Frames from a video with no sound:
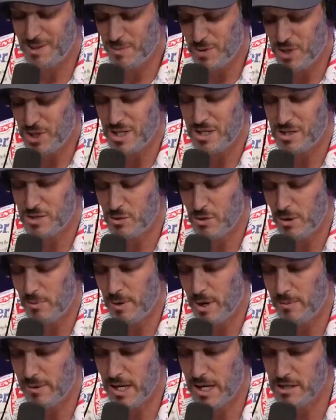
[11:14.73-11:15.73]
Machine Story
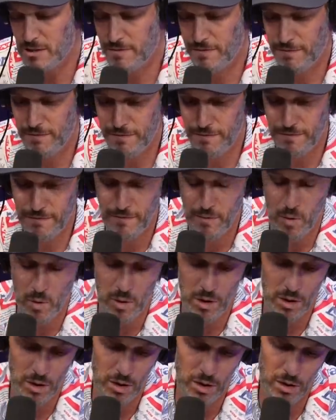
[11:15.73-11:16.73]
probably has
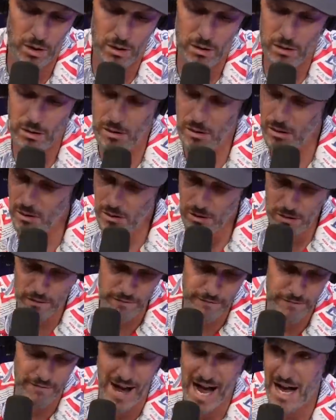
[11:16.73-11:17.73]
four or
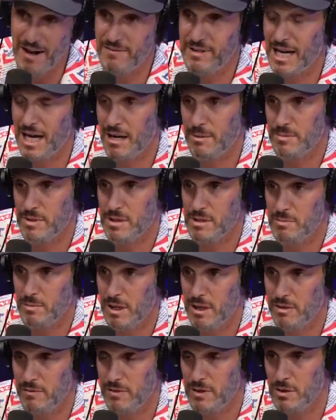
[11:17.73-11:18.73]
five times as
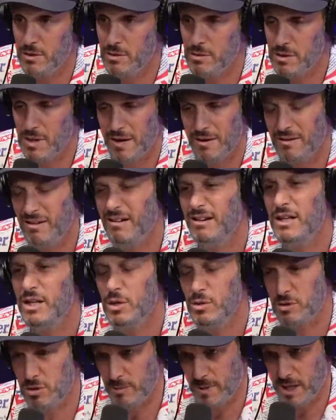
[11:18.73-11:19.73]
many views on
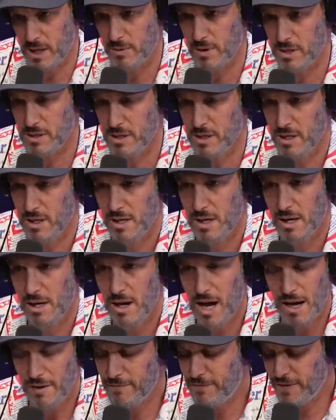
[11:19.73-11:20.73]
YouTube, anyways.
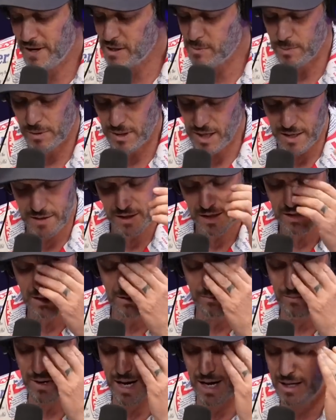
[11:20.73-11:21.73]
On Facebook, I think
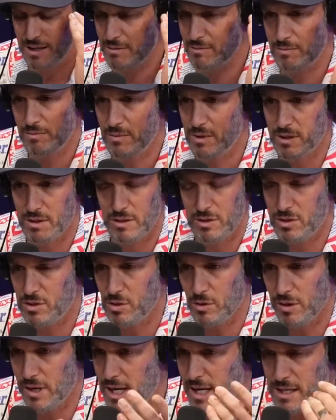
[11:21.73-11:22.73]
my
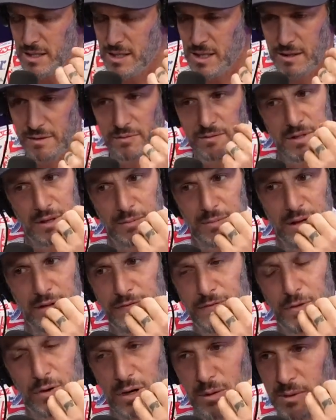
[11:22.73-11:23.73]
story has like something like
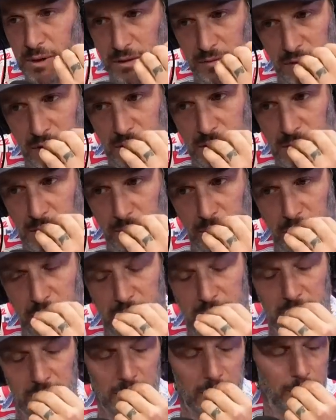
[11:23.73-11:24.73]
forty million views, something really?
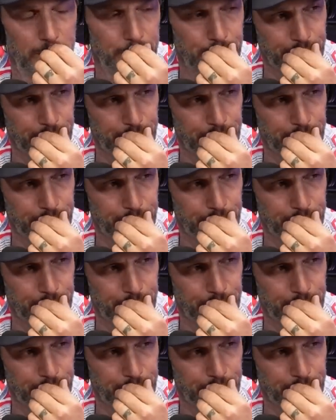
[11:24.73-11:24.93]
crazy like that.